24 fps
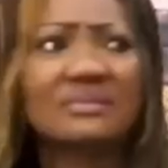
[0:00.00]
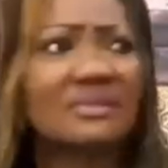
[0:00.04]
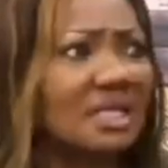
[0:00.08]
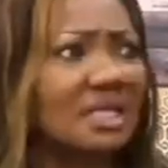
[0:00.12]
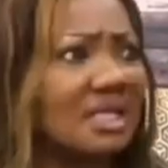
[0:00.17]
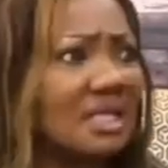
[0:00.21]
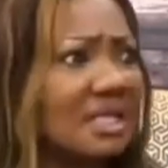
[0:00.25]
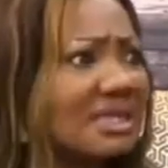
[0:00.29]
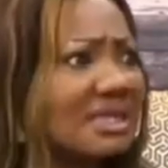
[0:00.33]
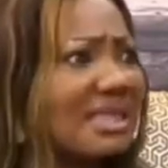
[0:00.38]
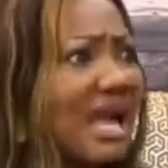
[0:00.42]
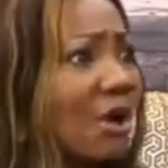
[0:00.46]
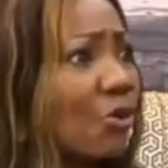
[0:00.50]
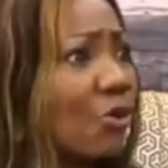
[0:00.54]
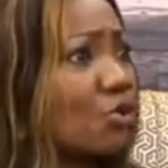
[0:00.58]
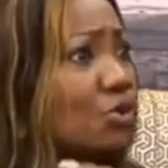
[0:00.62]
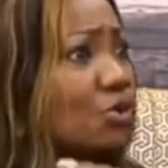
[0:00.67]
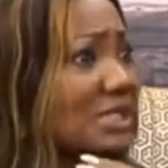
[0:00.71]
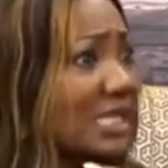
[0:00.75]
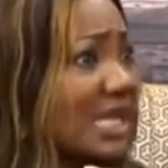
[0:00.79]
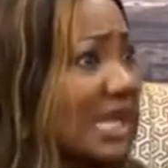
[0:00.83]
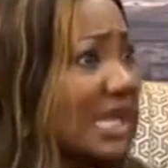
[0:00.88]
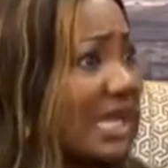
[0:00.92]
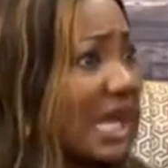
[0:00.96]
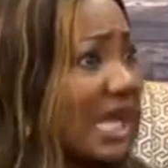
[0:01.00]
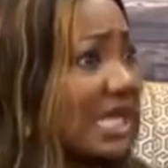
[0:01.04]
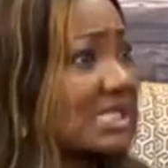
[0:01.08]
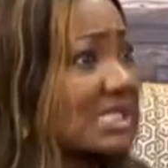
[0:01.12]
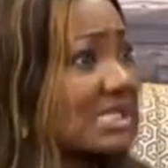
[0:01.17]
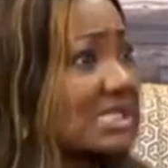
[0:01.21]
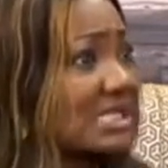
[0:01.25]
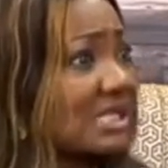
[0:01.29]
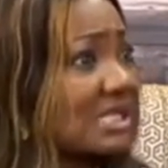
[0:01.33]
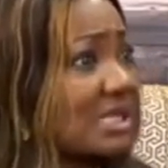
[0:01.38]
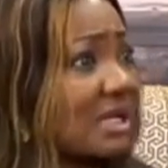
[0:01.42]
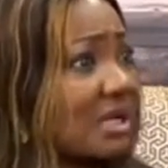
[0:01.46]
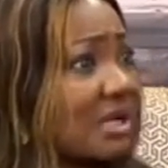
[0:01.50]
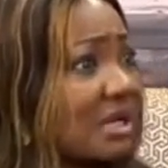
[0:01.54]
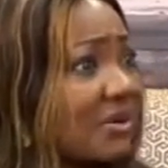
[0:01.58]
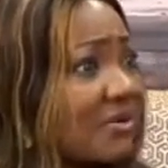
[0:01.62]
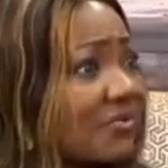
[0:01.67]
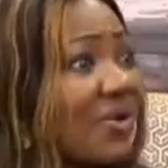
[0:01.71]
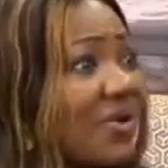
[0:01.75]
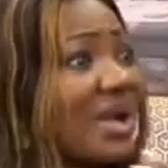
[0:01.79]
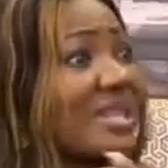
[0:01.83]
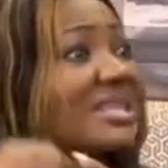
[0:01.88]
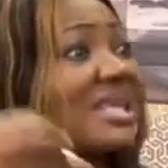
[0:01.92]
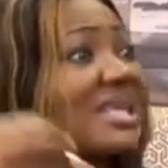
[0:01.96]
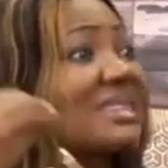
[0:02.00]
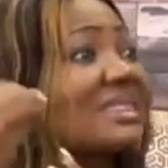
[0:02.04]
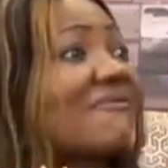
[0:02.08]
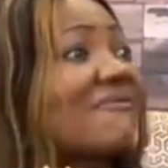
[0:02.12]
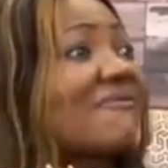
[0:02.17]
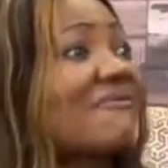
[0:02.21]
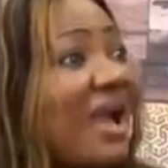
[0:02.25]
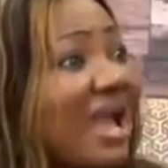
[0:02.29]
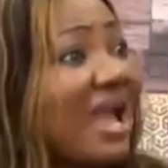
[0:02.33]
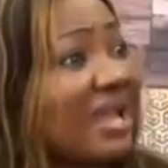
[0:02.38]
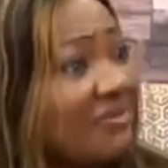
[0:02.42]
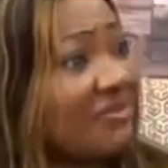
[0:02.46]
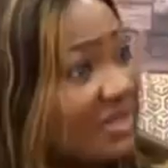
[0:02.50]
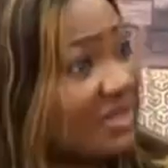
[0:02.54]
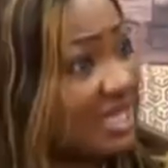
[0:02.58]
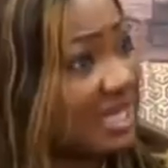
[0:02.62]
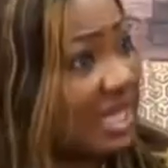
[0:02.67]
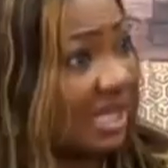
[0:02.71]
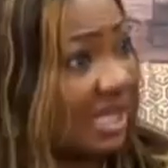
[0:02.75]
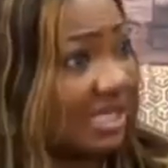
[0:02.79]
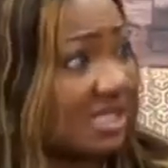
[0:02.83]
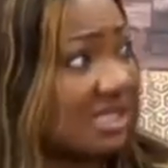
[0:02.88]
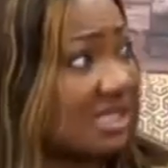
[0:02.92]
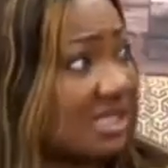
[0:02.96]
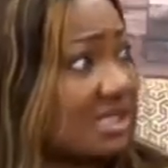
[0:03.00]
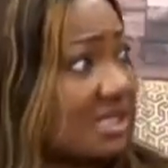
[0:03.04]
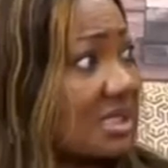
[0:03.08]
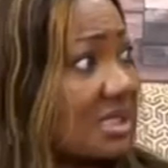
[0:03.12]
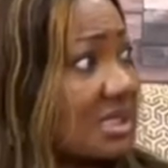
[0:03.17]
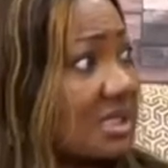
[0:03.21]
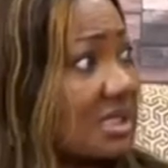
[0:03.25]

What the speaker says: That could take us for another 5 years.